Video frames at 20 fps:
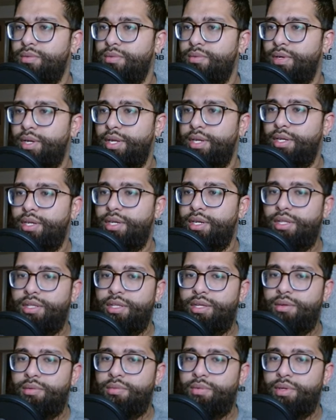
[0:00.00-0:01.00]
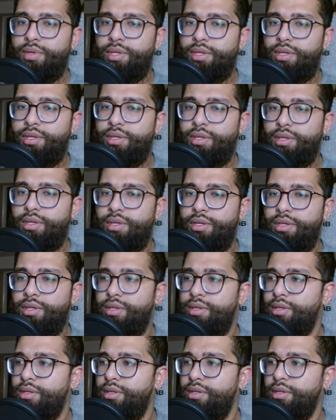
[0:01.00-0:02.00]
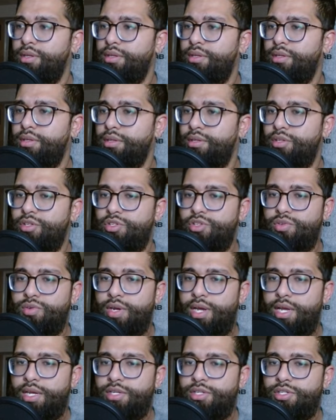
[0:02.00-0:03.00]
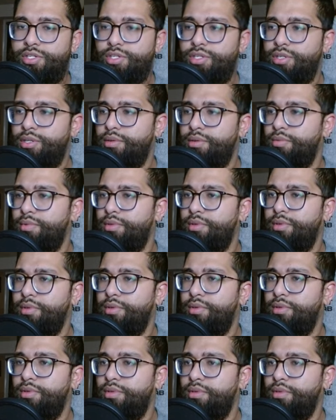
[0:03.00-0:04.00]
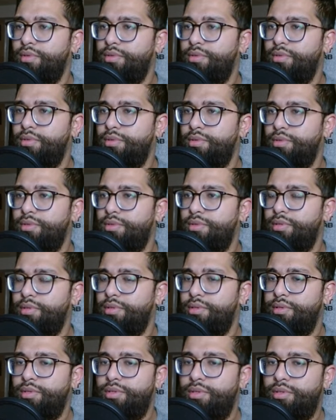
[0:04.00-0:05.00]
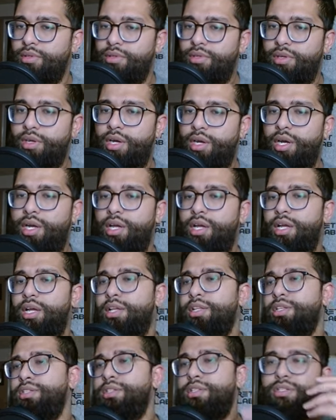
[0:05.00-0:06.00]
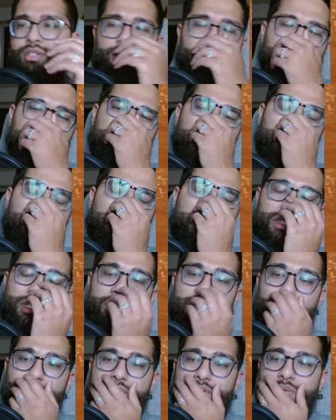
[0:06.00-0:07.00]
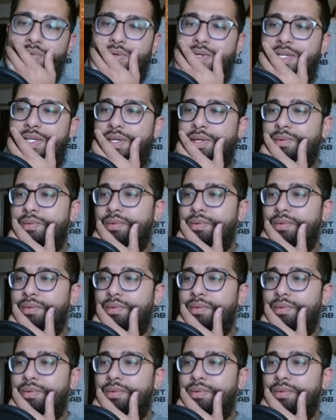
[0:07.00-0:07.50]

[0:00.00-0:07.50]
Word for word: right? And then we trash, and then we'll. Uh, does the does the other one